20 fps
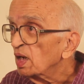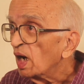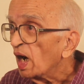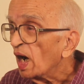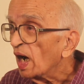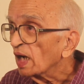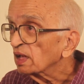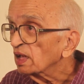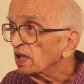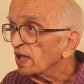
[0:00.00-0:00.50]

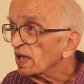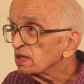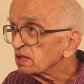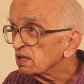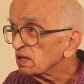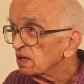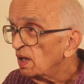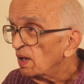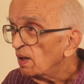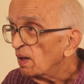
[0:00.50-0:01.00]
unless
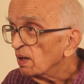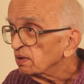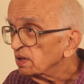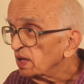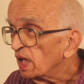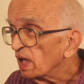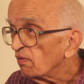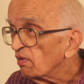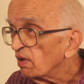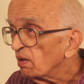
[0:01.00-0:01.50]

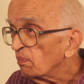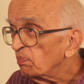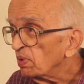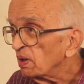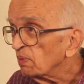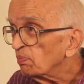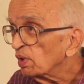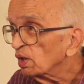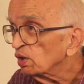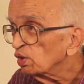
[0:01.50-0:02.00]
there were
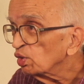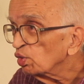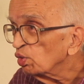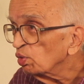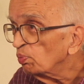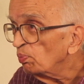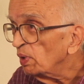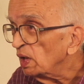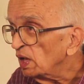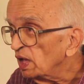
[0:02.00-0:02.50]
people who
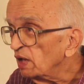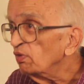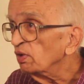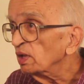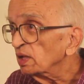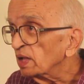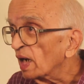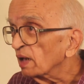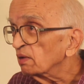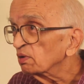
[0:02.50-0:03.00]
believe
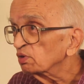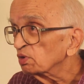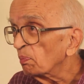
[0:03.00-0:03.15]
in that.